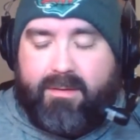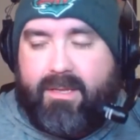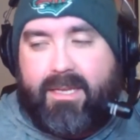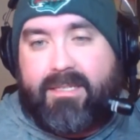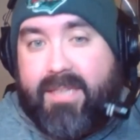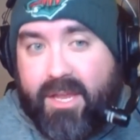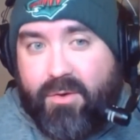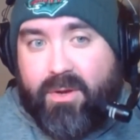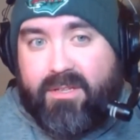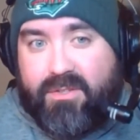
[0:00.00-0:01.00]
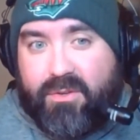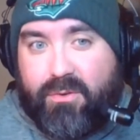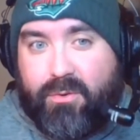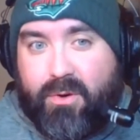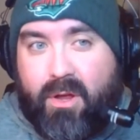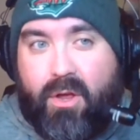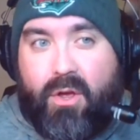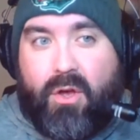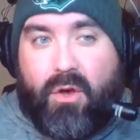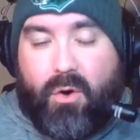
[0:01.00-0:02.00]
continuing to
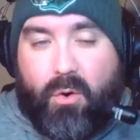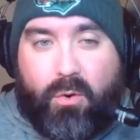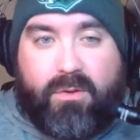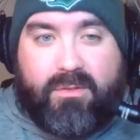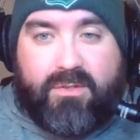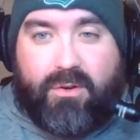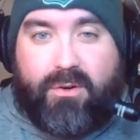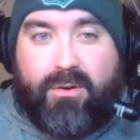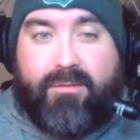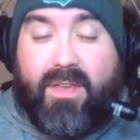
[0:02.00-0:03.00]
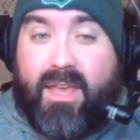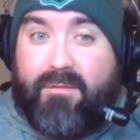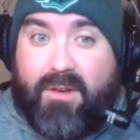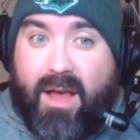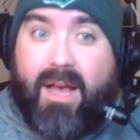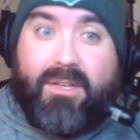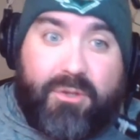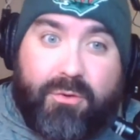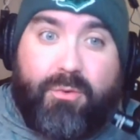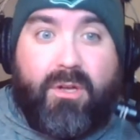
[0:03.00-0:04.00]
hold serve, if not
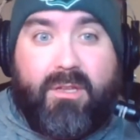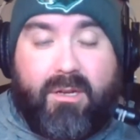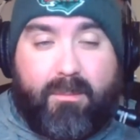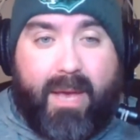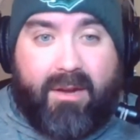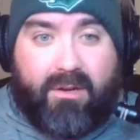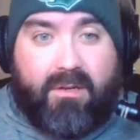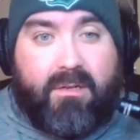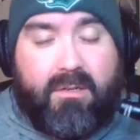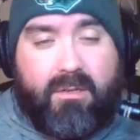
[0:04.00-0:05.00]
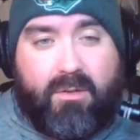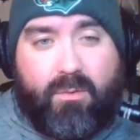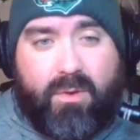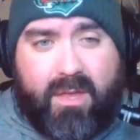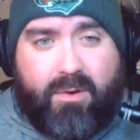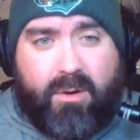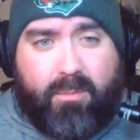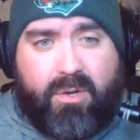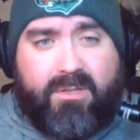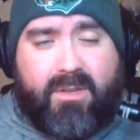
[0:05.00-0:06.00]
do a little better without
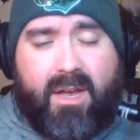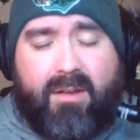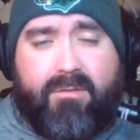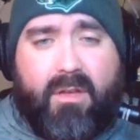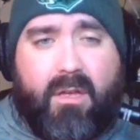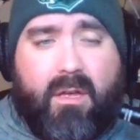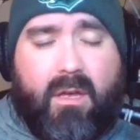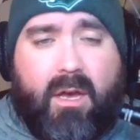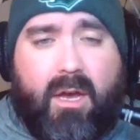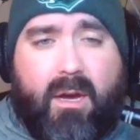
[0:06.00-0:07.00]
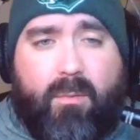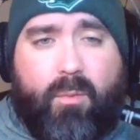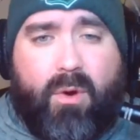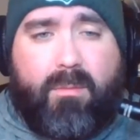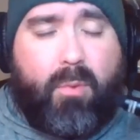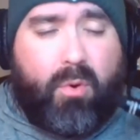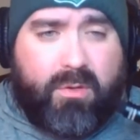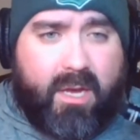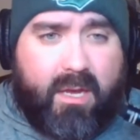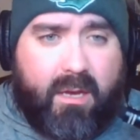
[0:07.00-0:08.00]
Kaprizov. With
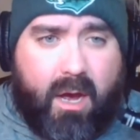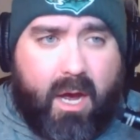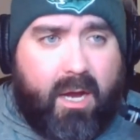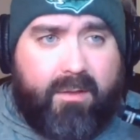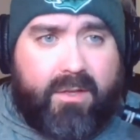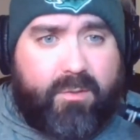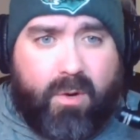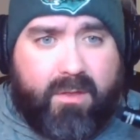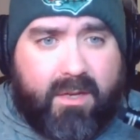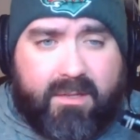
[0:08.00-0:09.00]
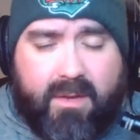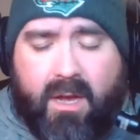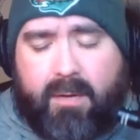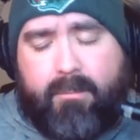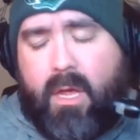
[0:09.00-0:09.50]
Boldy on this run that he's on.